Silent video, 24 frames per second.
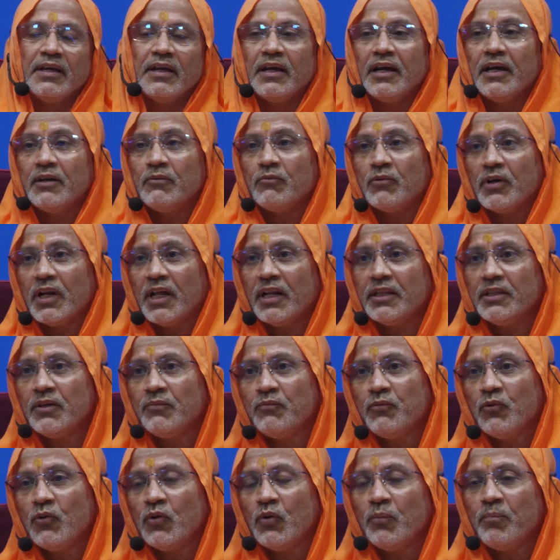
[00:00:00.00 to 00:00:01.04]
And what are the
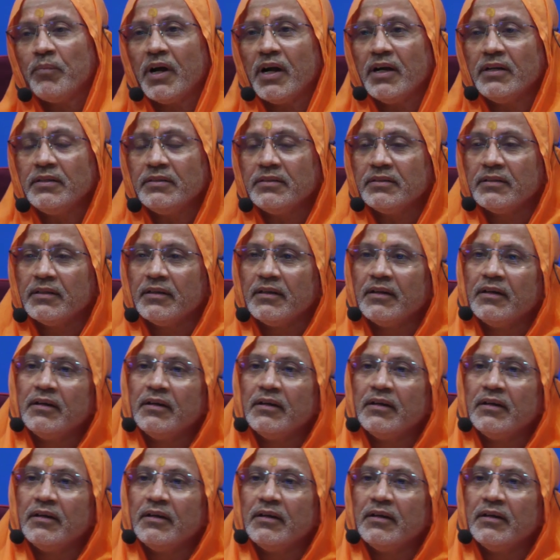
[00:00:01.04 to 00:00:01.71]
4 parts?